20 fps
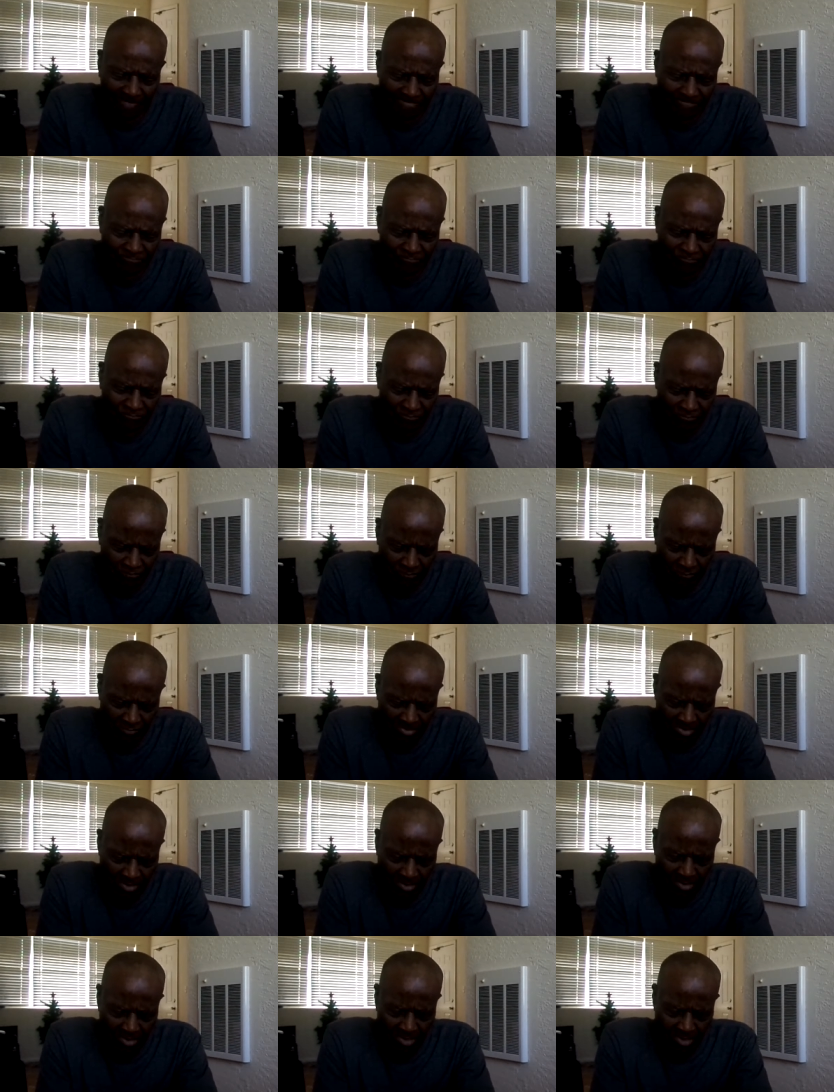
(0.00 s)
Thank you
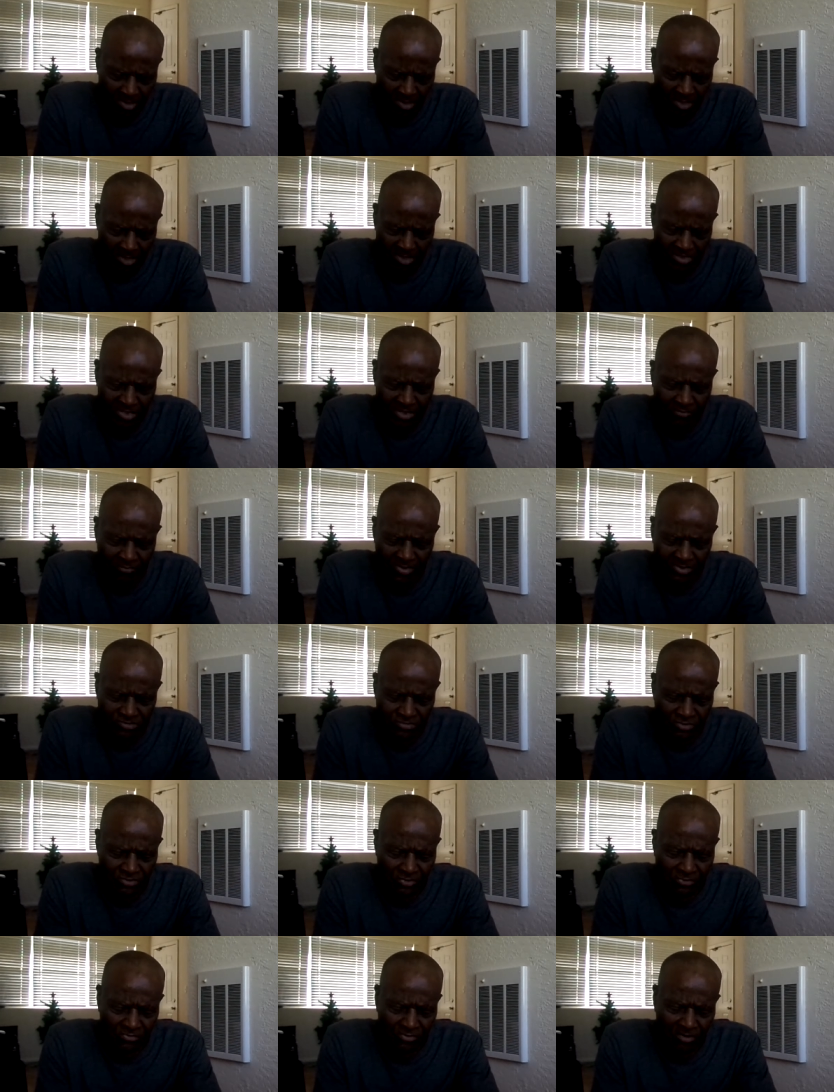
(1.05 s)
so much. And he went
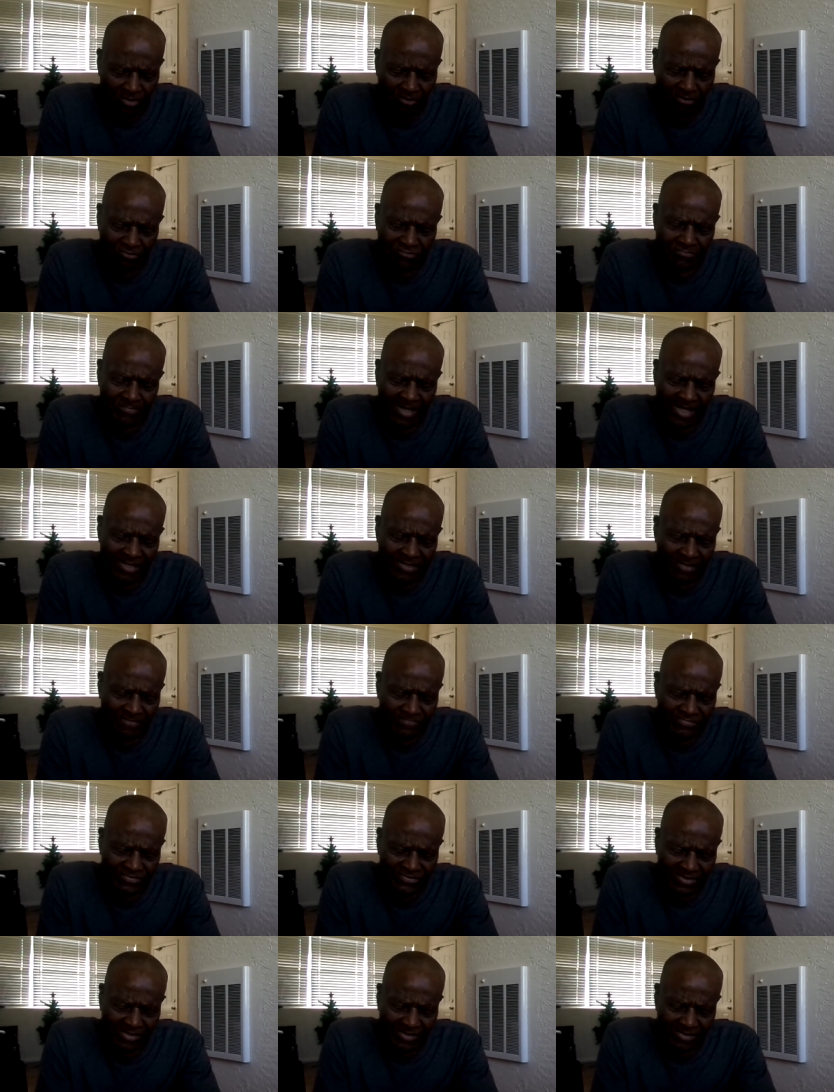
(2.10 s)
to the cross by
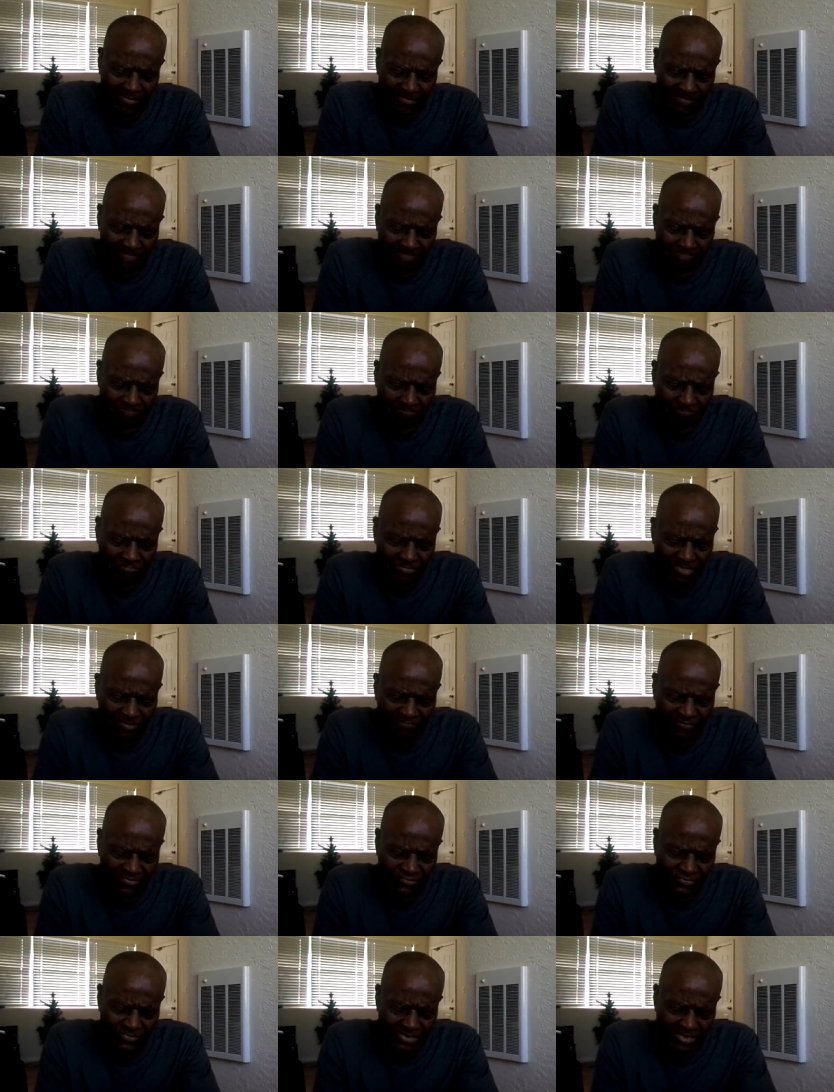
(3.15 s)
himself
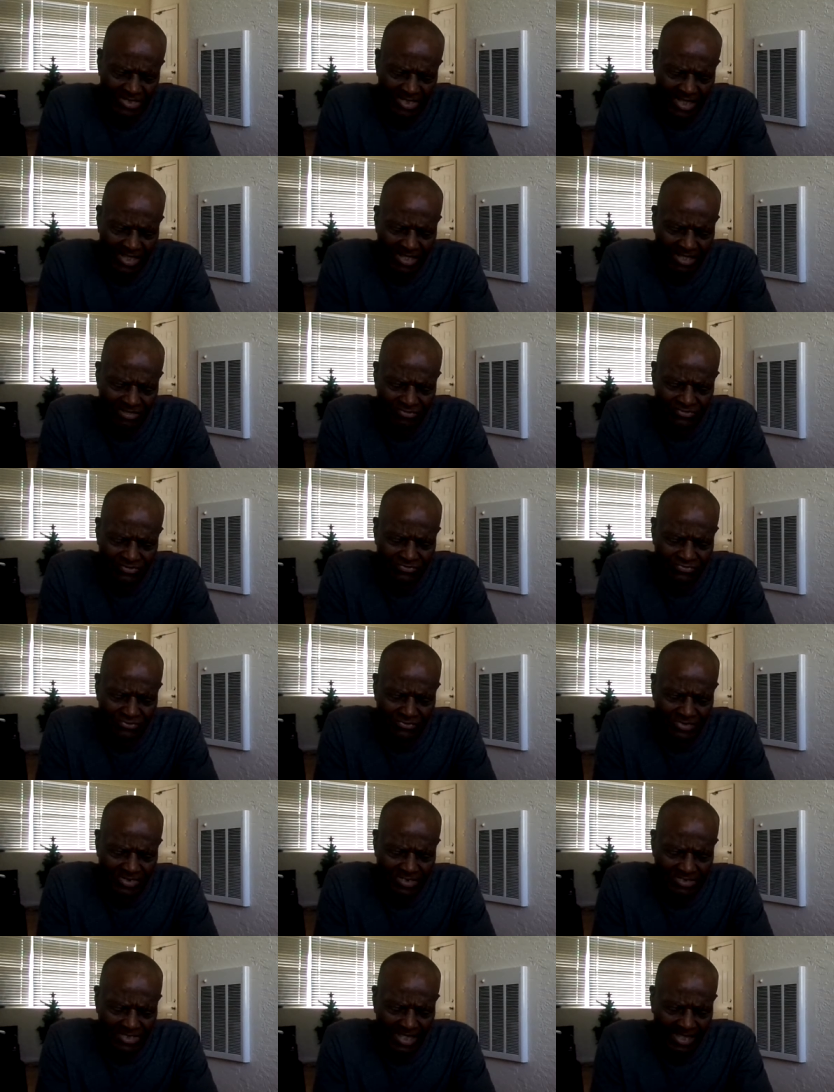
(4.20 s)
for three days and
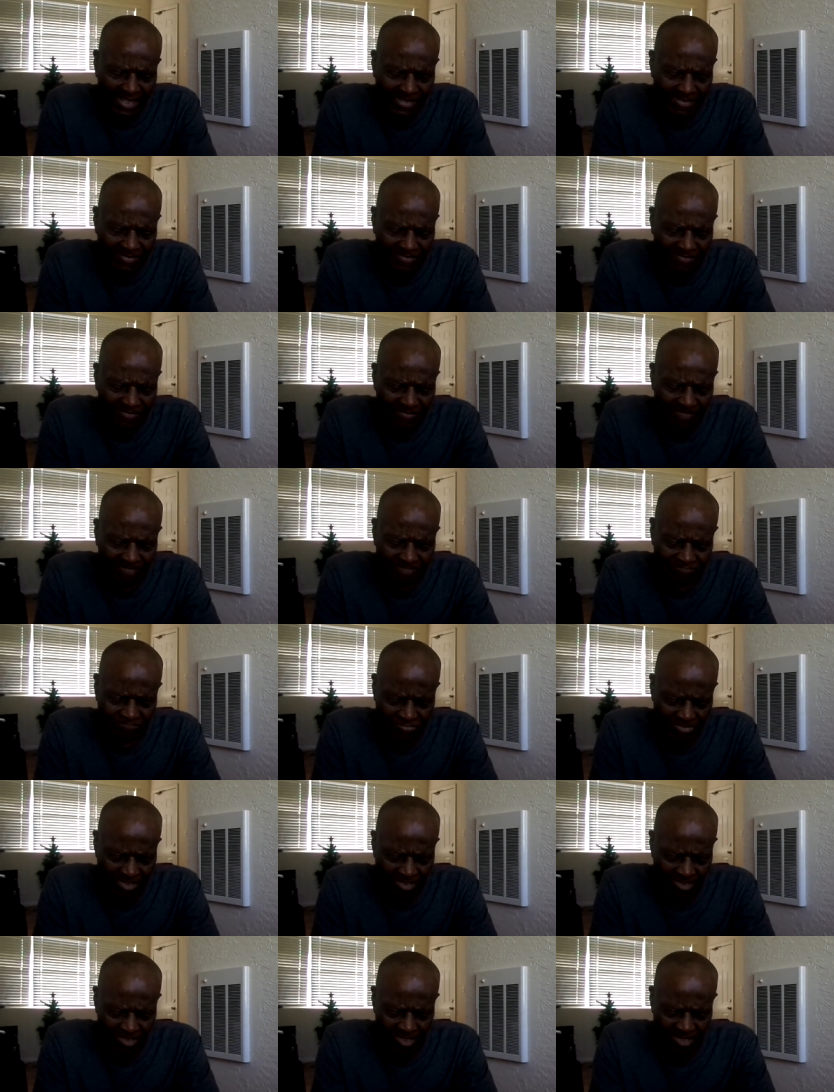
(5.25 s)
three nights.
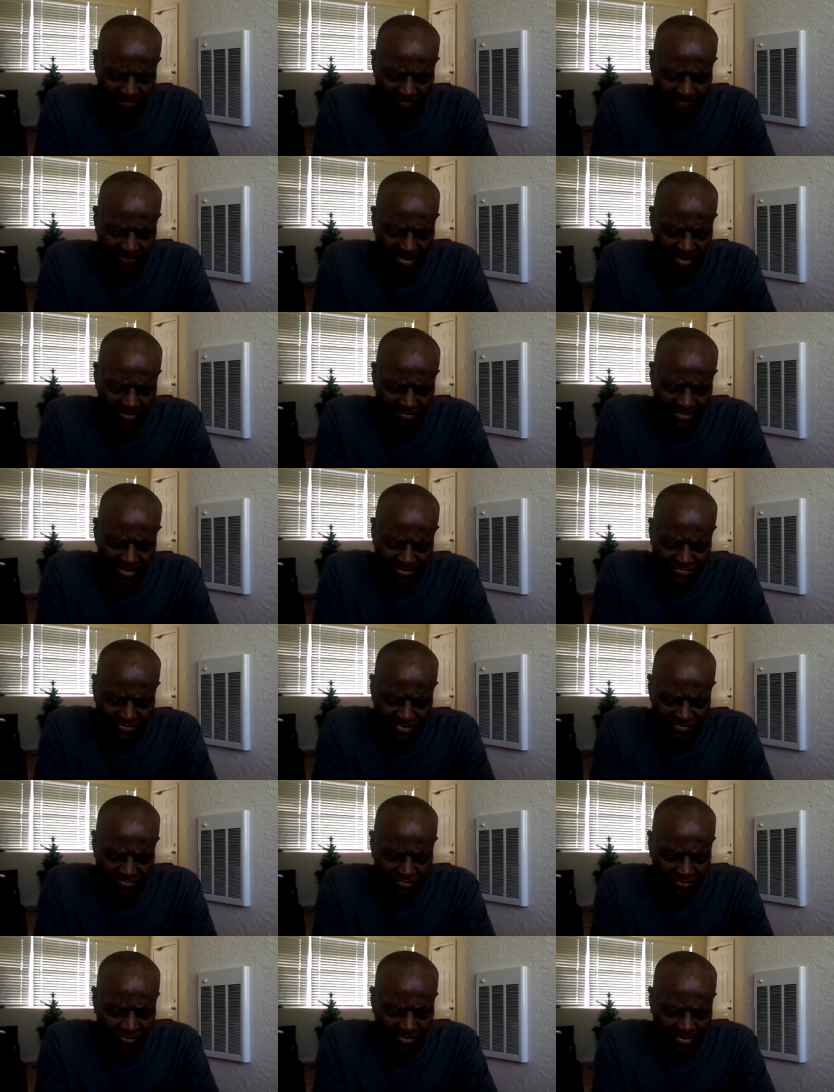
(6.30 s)
And Papa
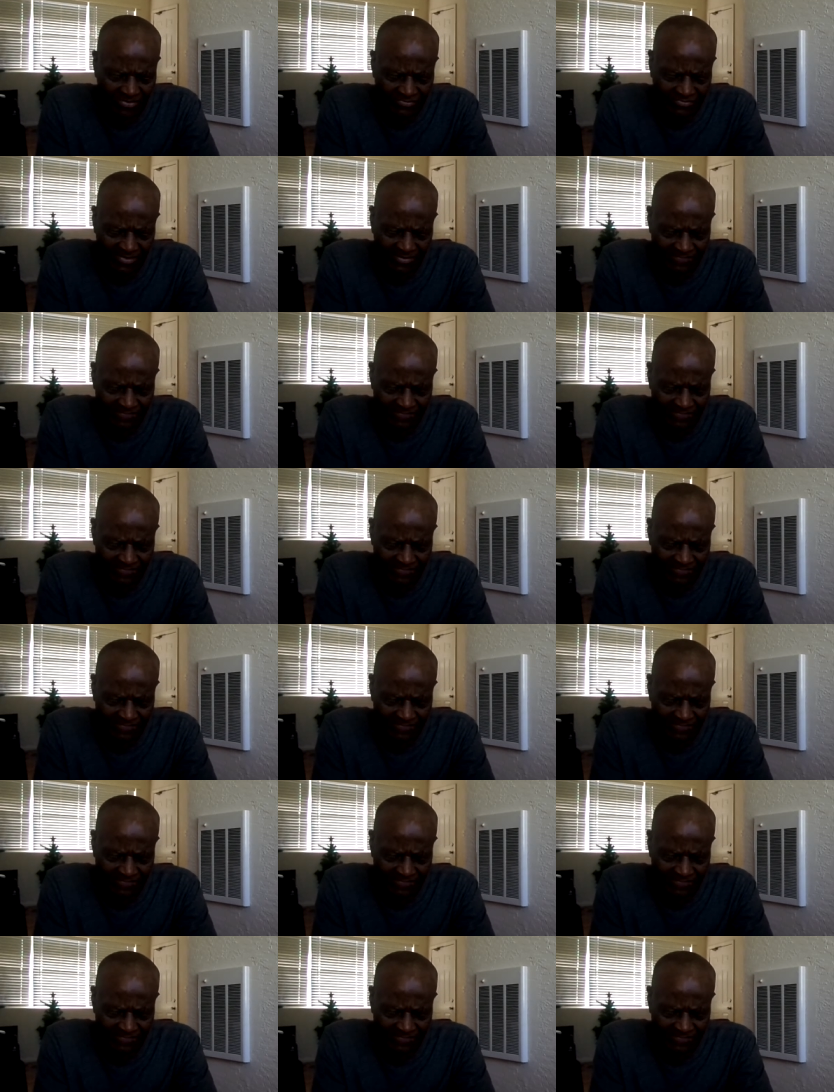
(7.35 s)
this one said,